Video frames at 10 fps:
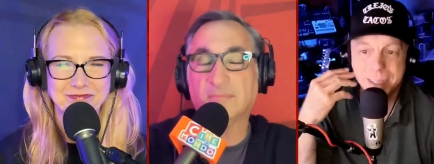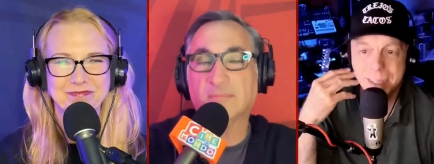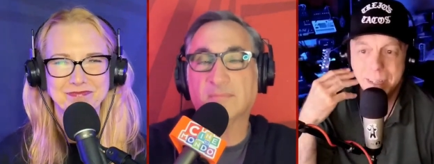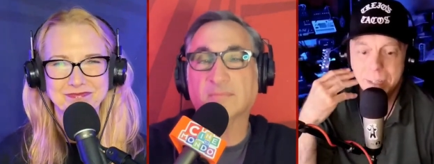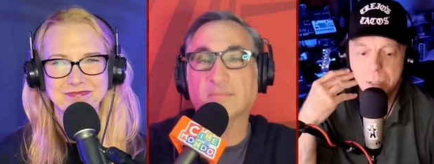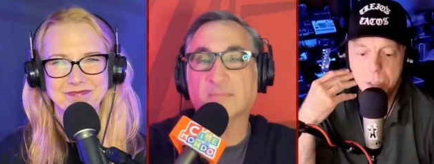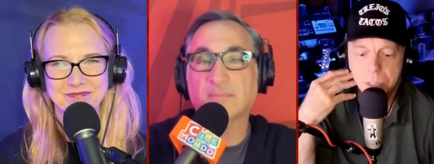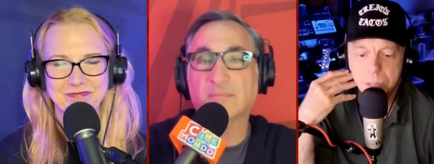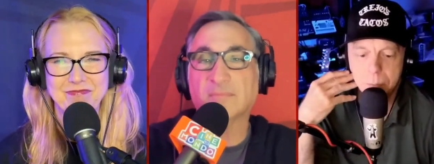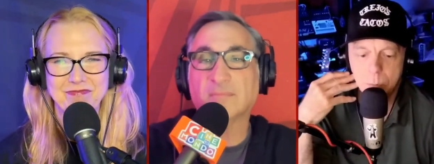Speaker 1: in it that just
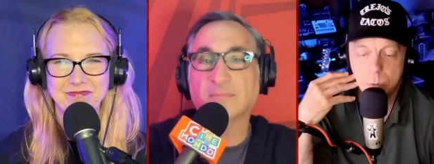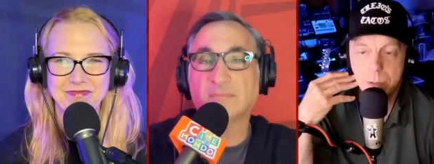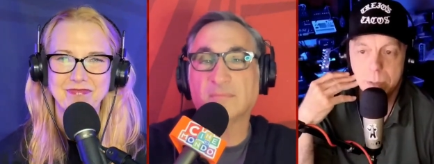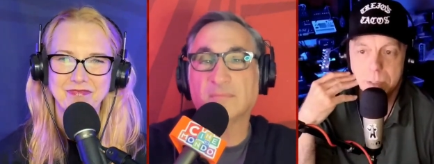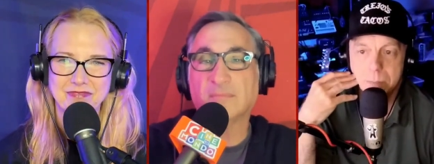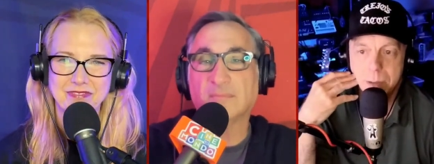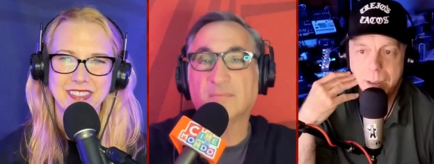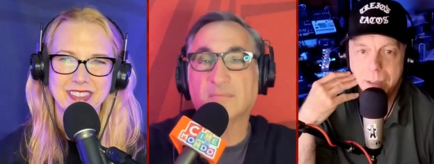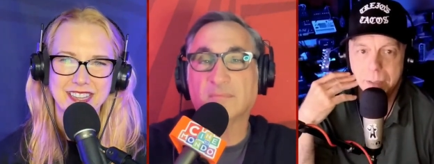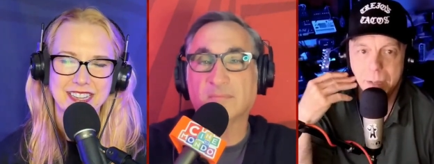seemed real to me,
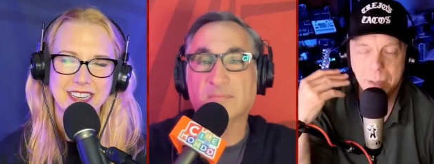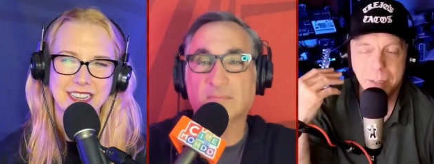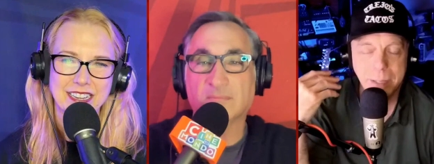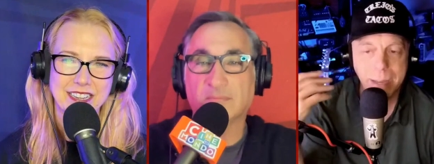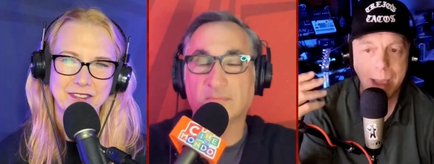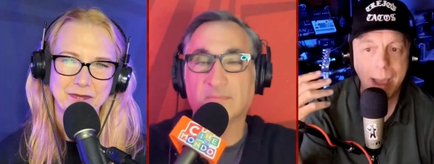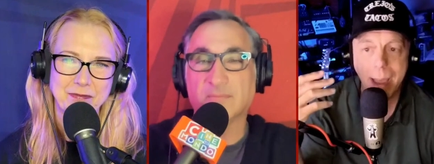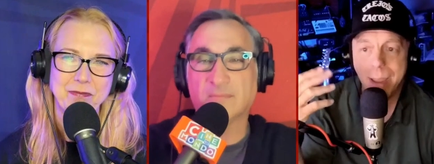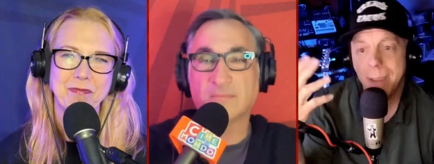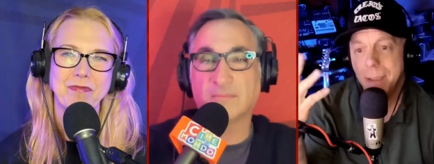and the and the
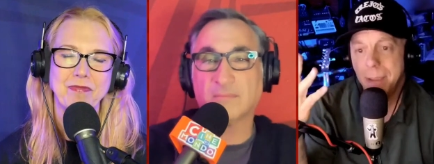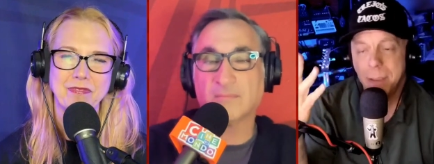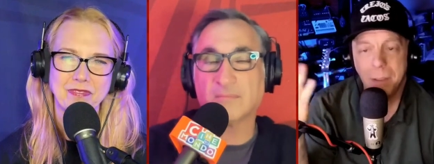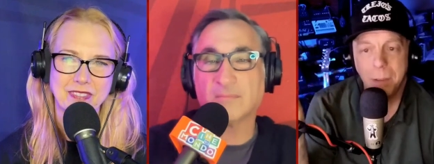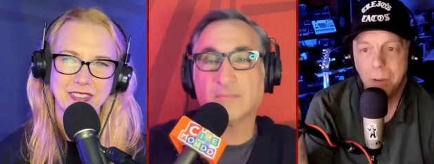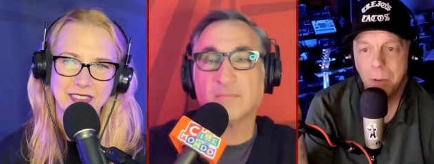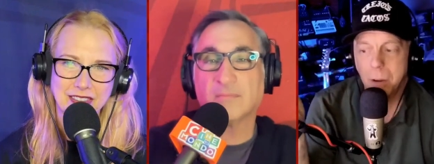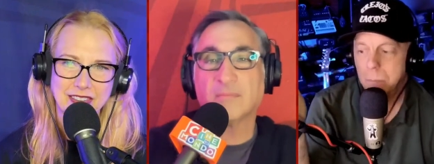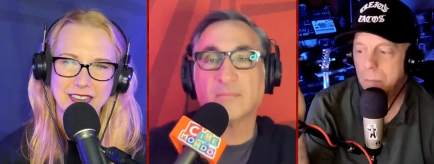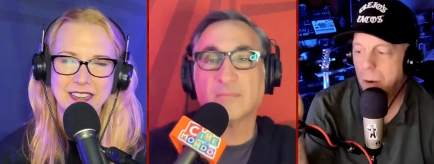guy you know,
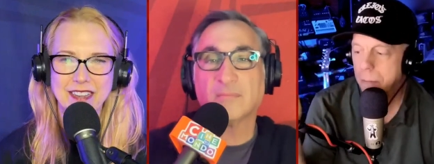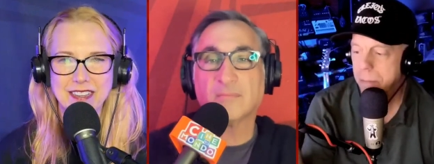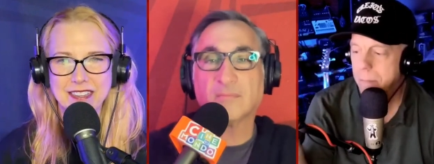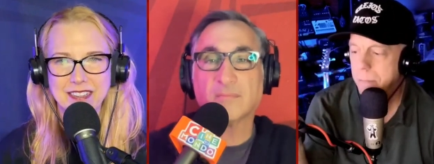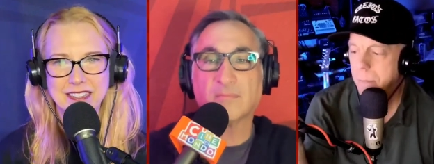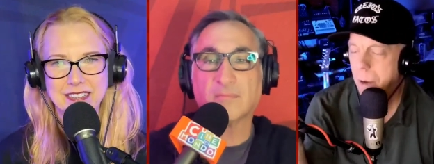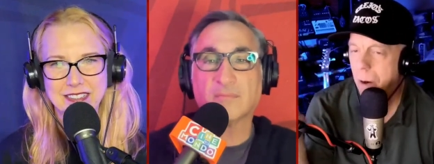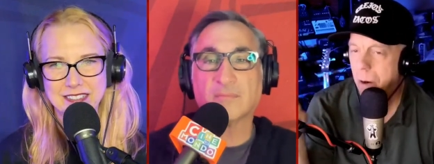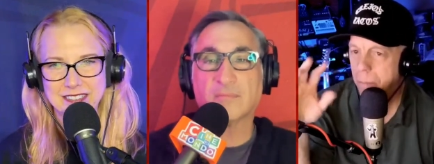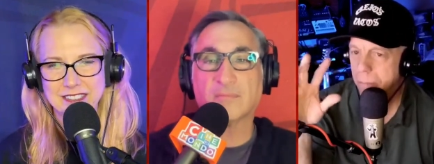our our
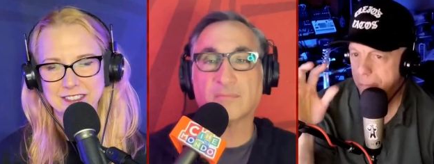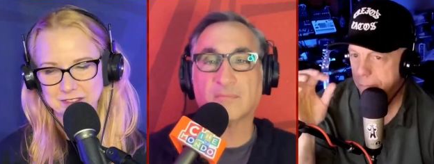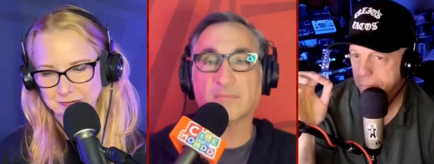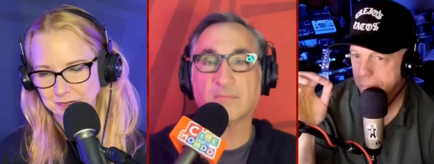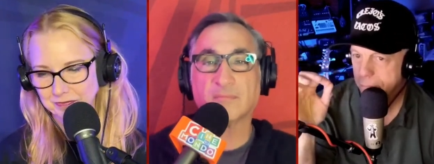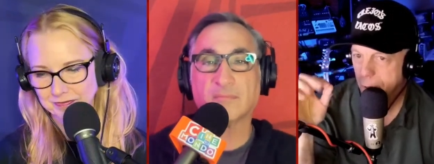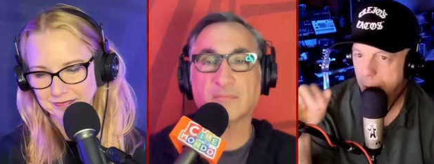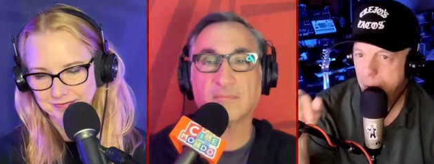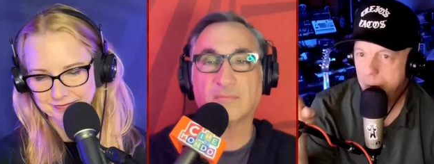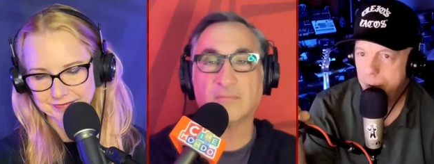our
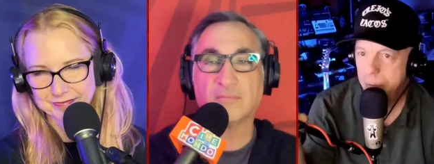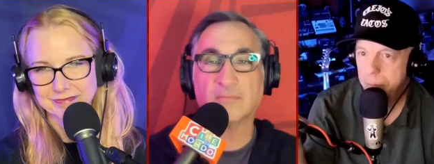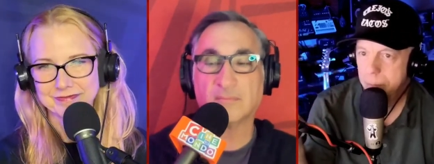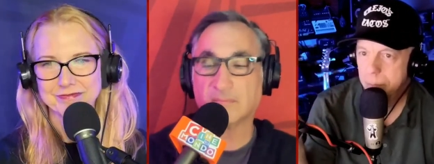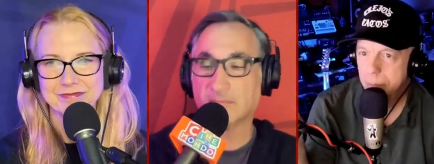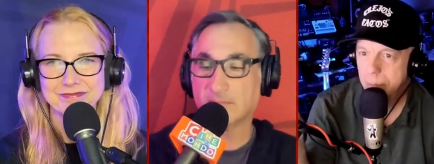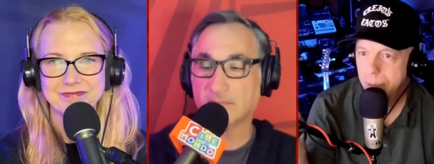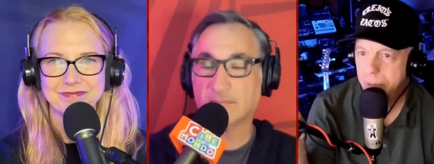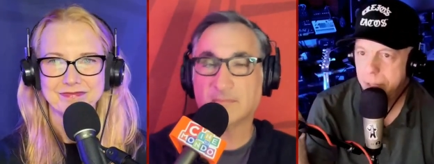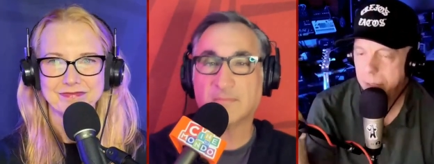primary
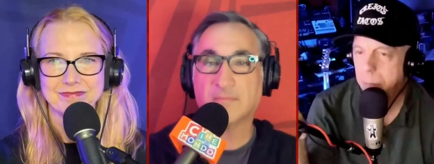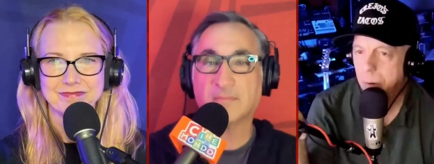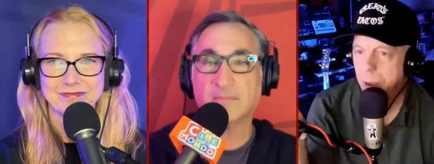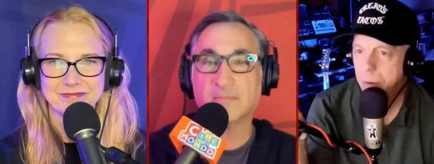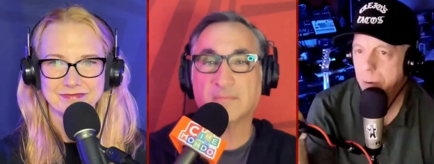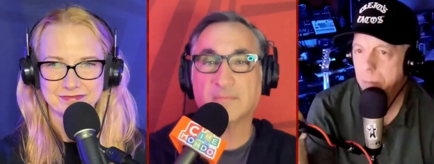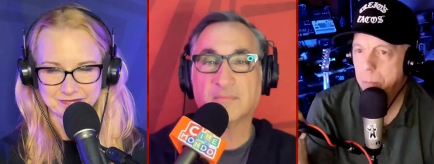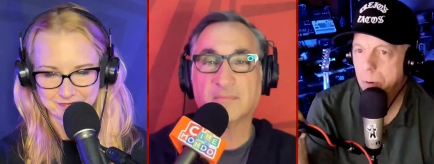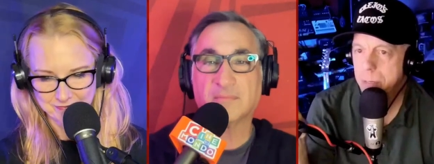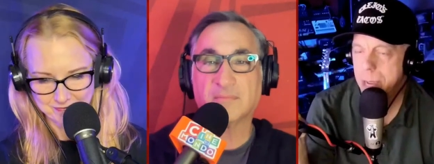evidently primary
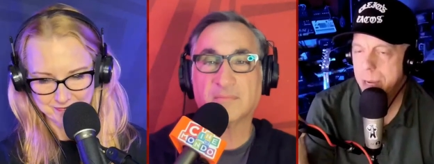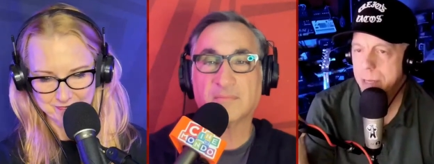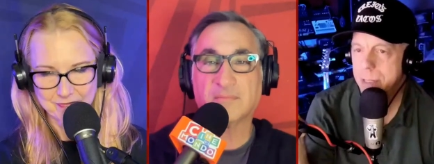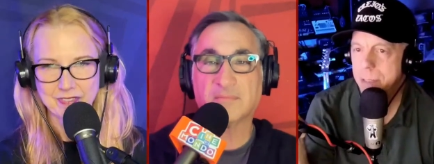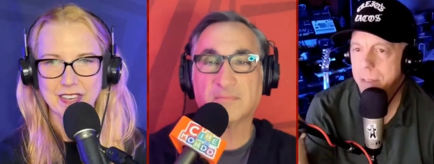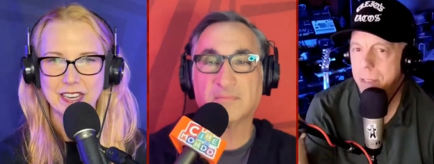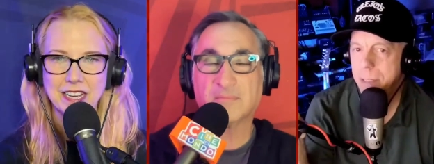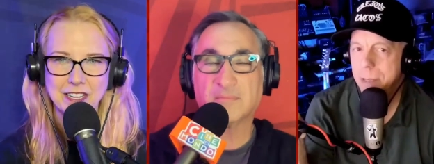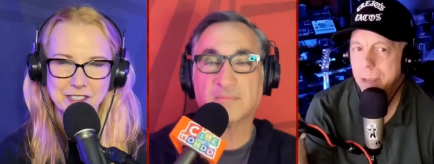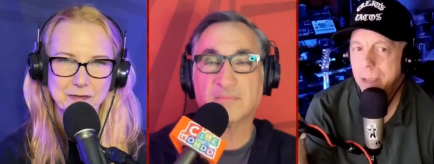protagonist in this
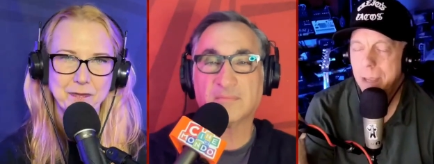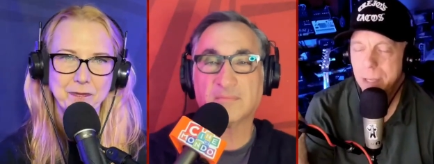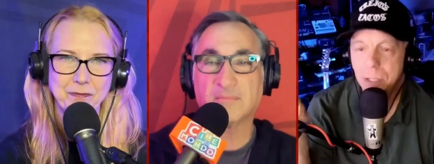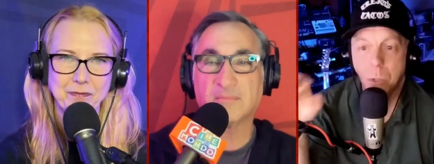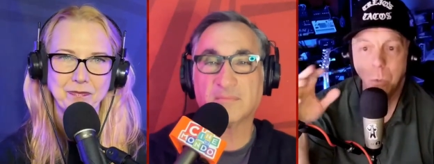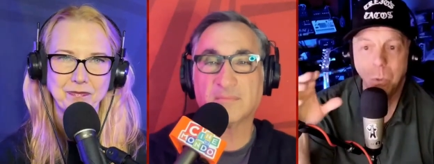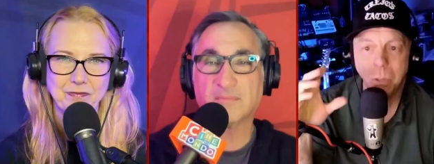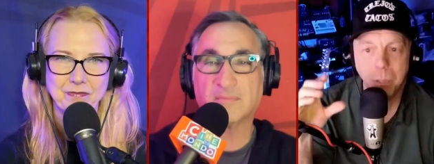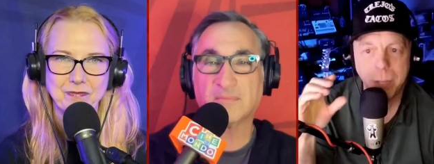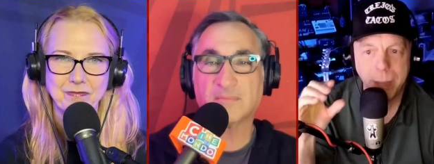yes. is cool
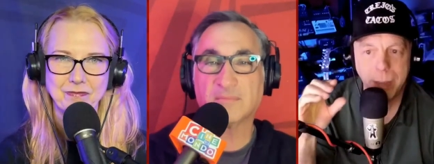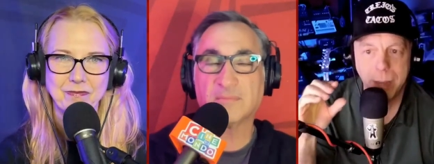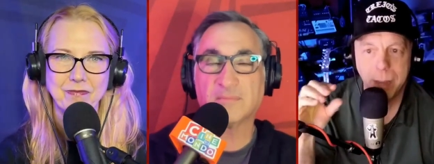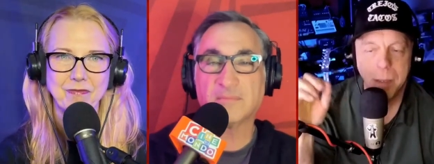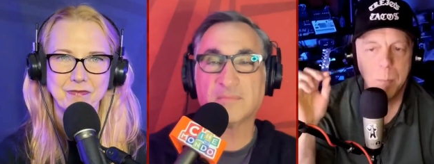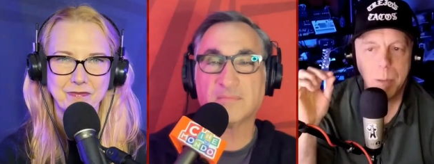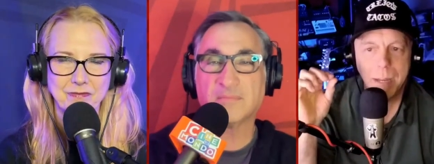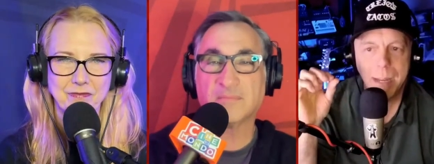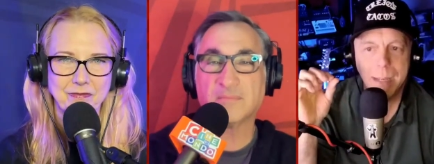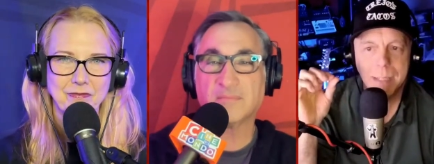looking but
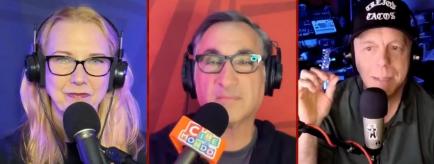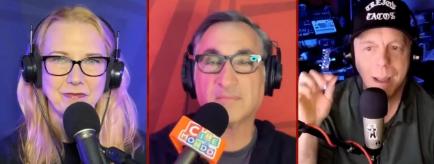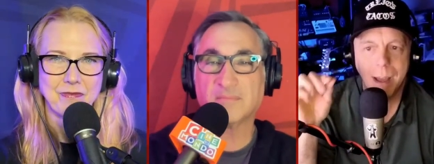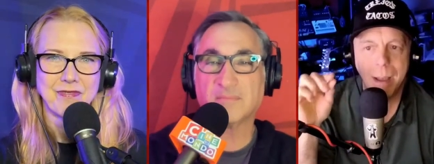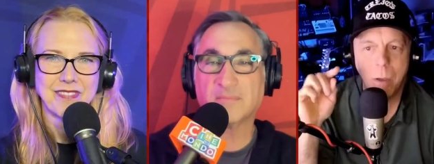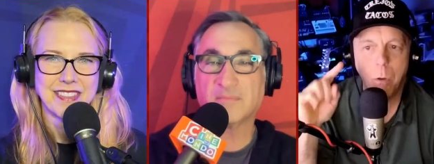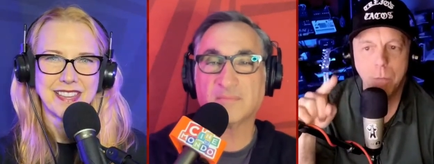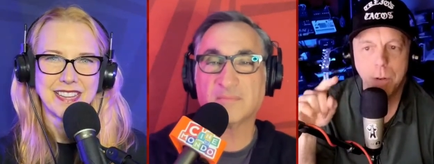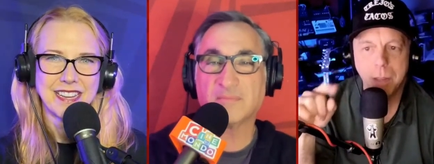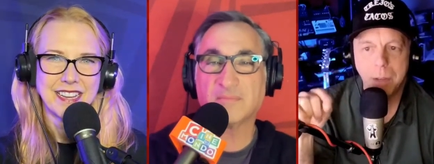he is not
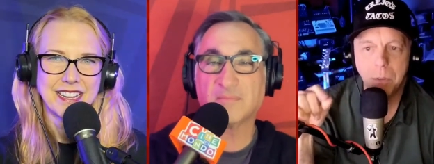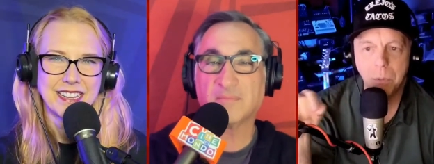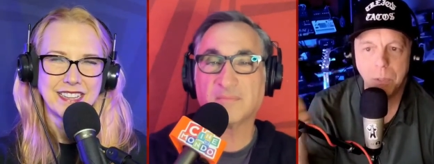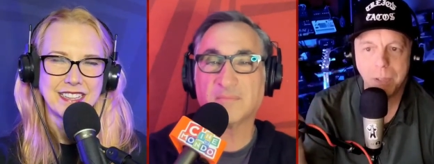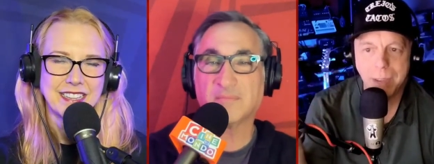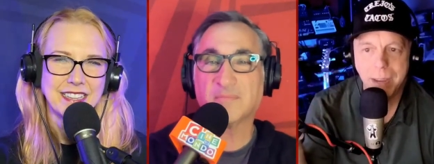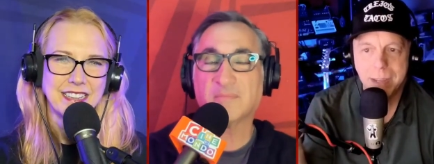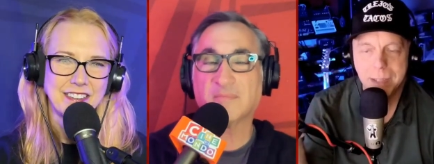overly cool looking he is